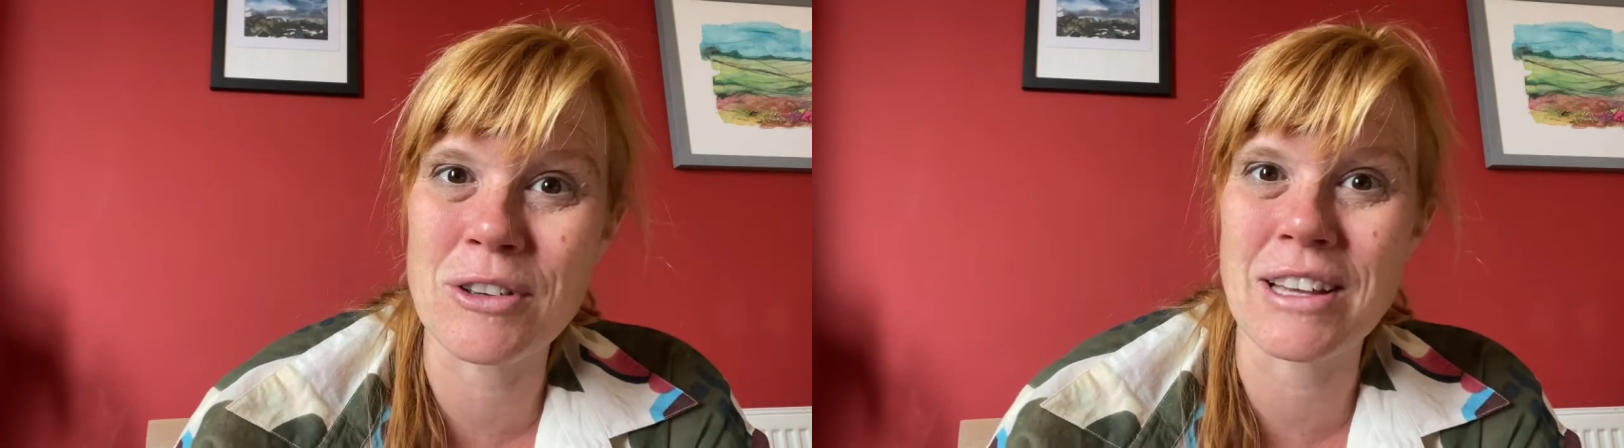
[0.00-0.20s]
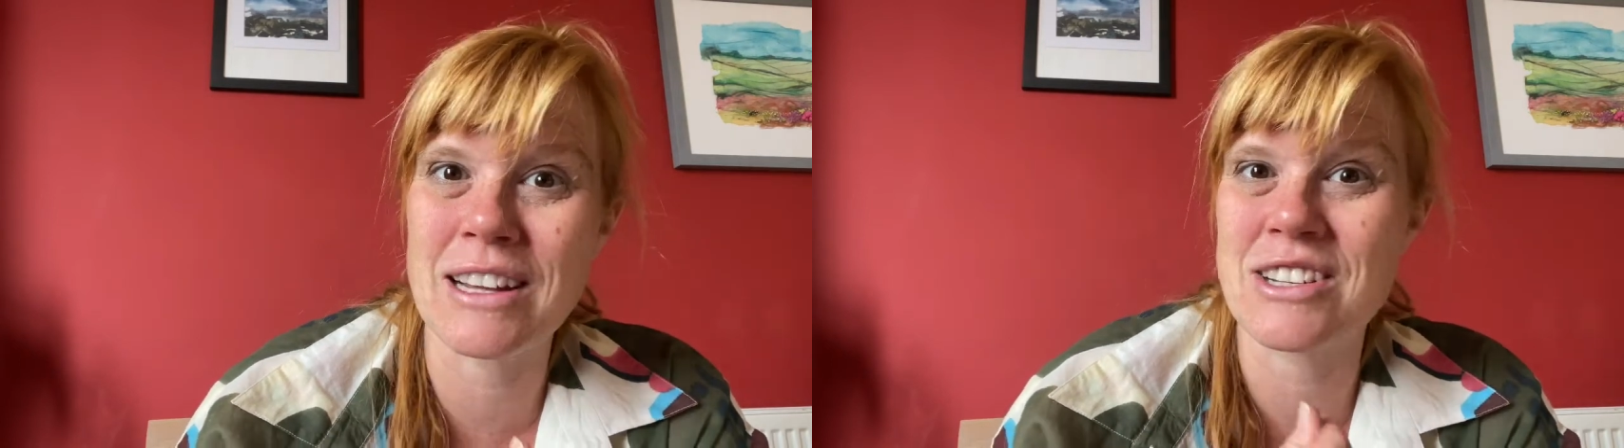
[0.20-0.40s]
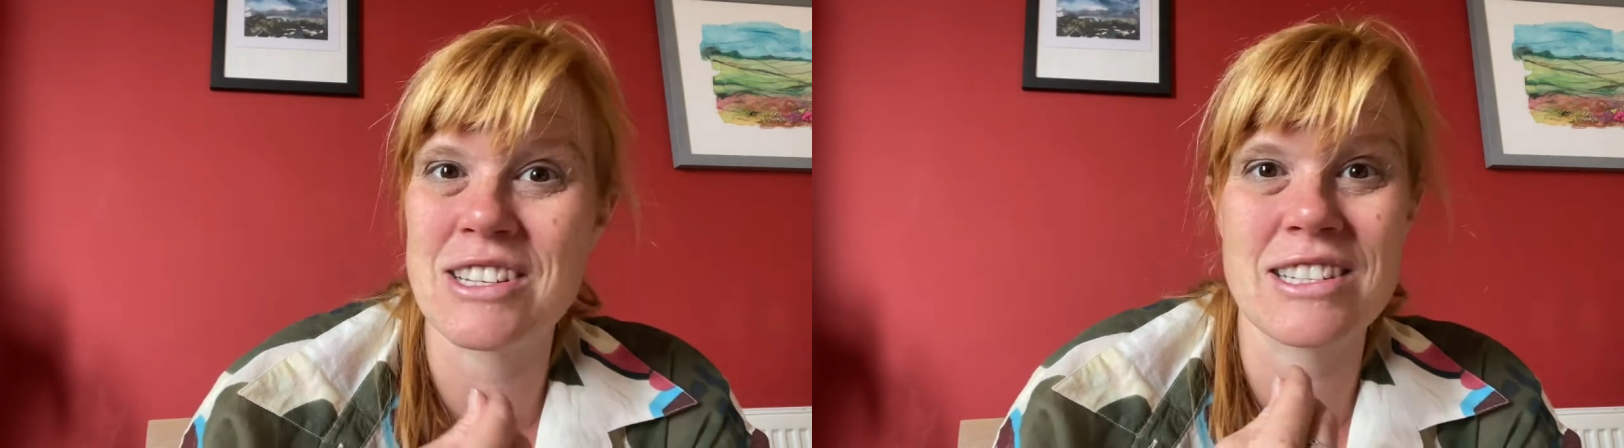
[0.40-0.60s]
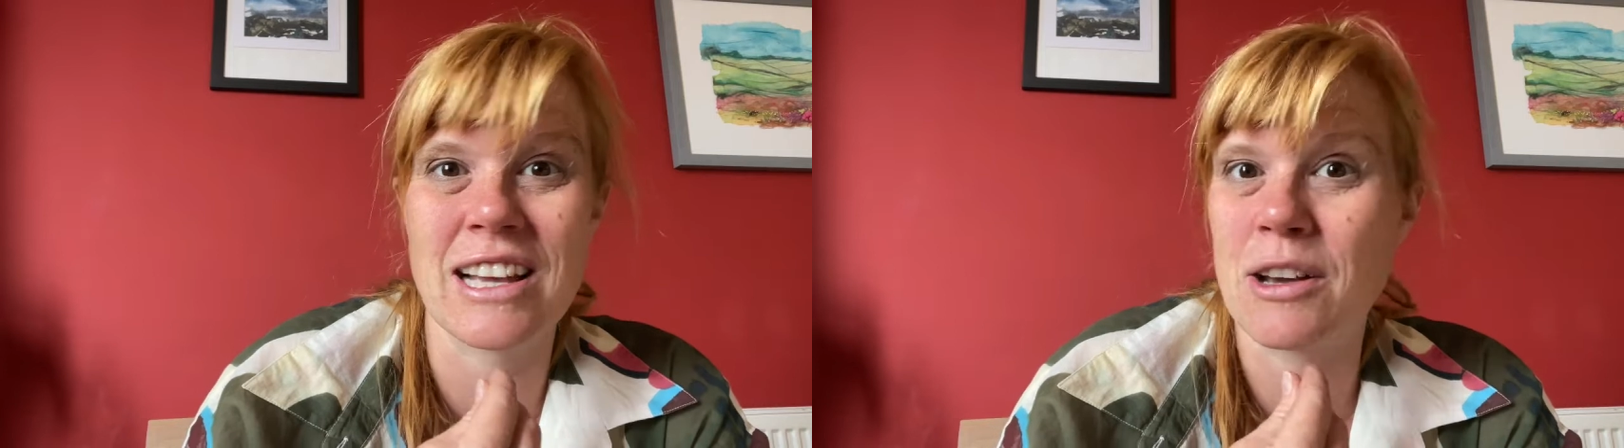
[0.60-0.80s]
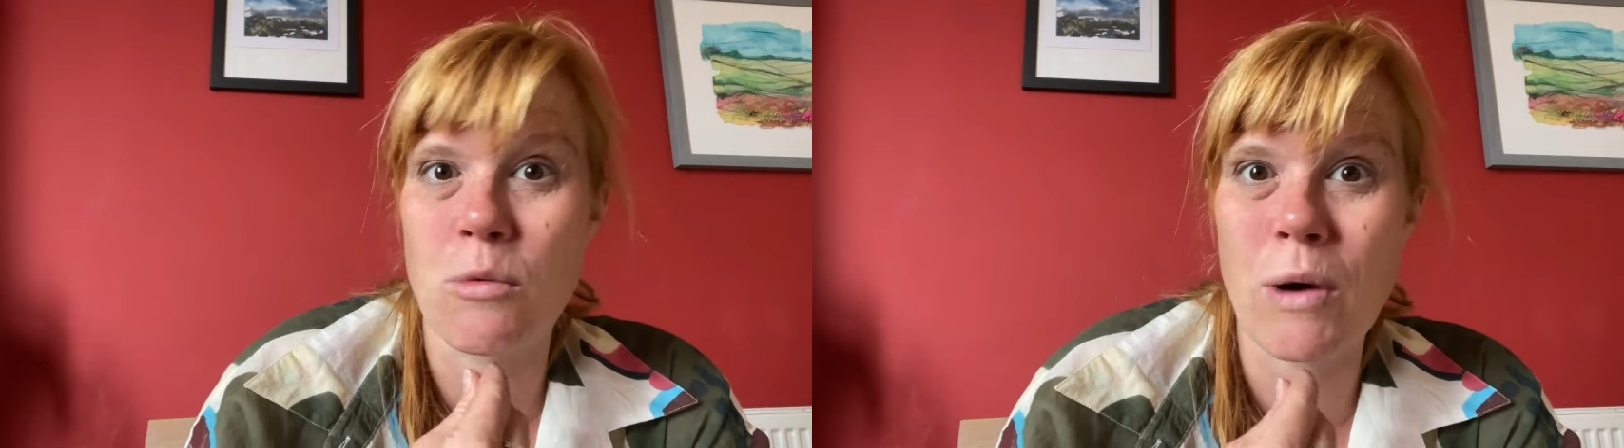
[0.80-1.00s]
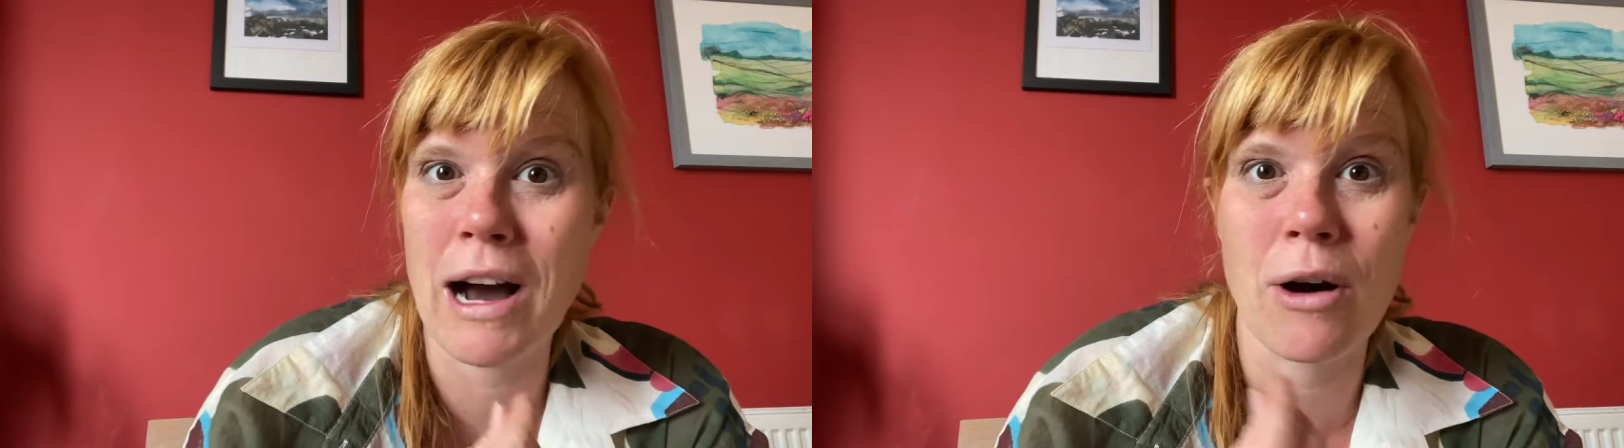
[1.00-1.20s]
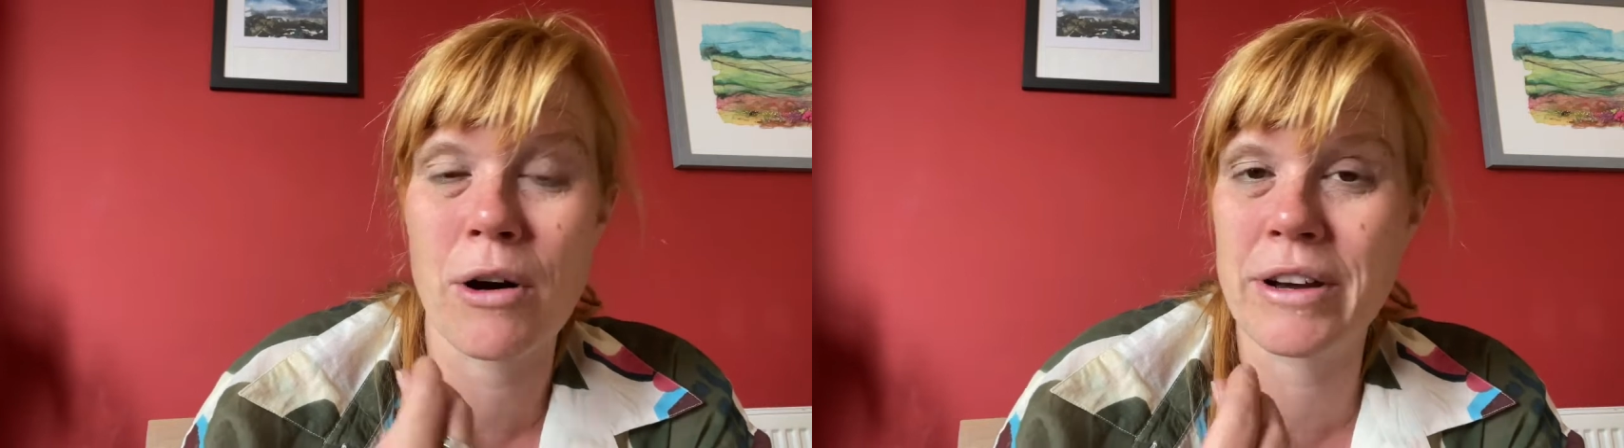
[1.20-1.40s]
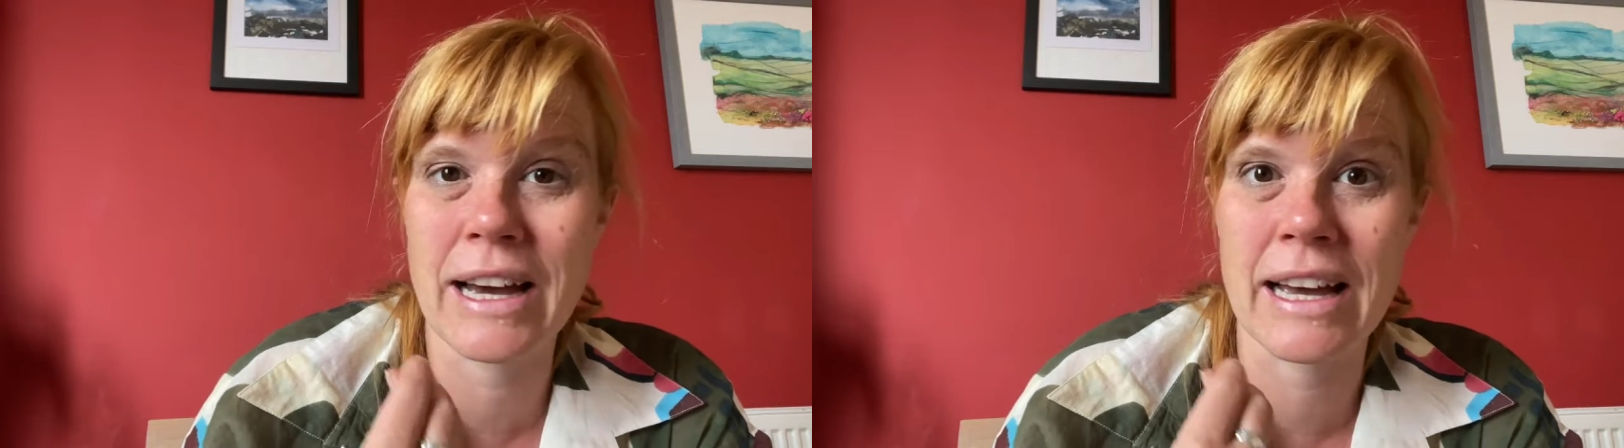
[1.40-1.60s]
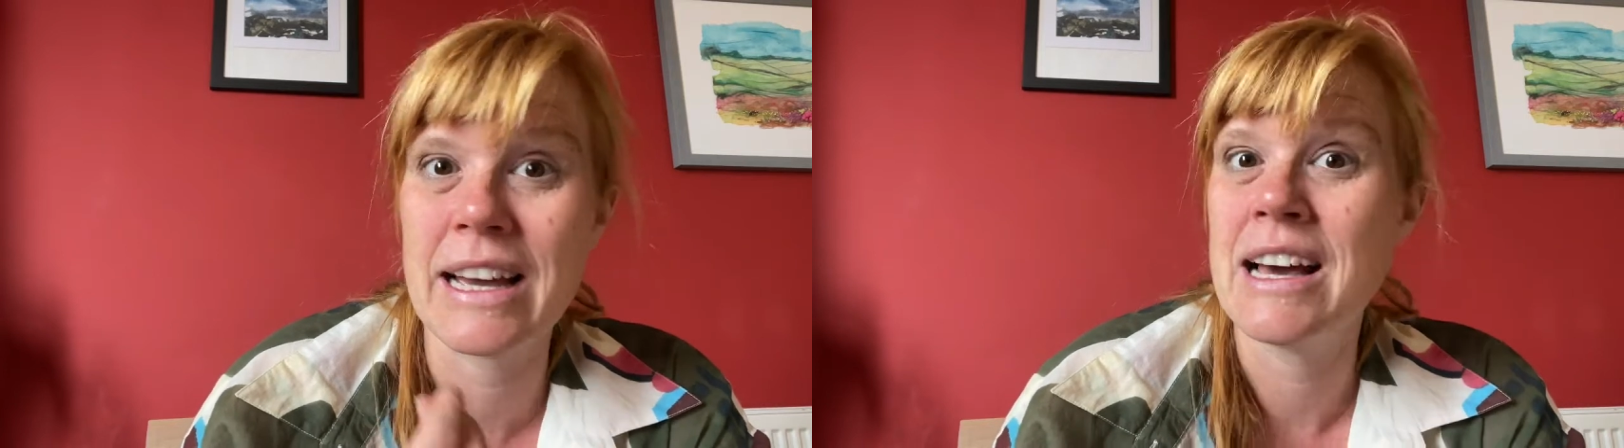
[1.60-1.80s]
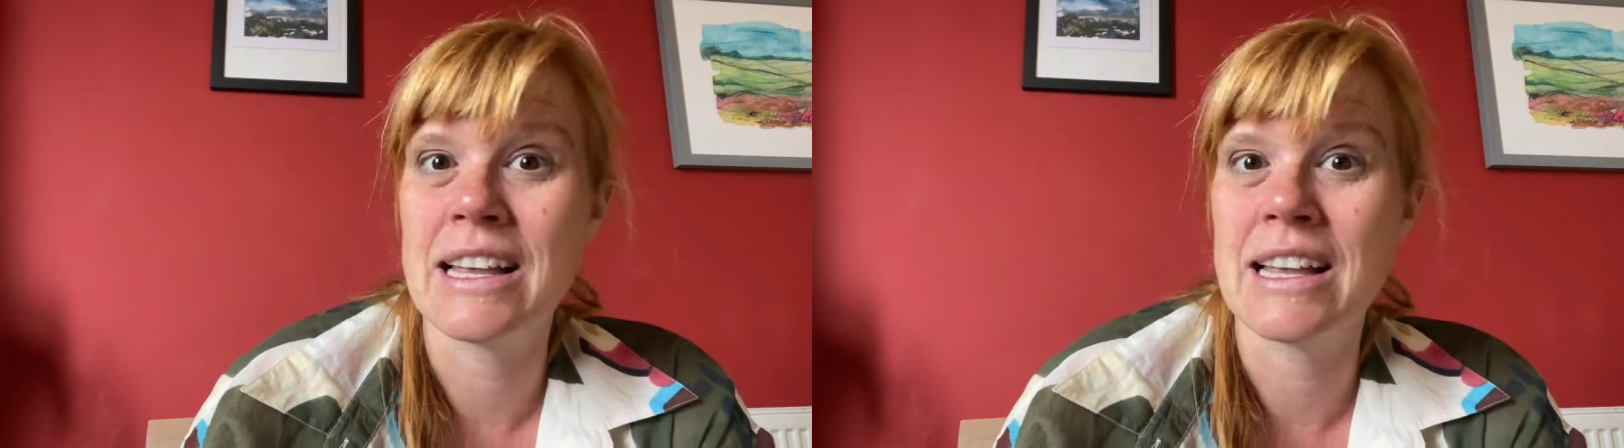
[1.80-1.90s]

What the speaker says: they're just like, wow, okay,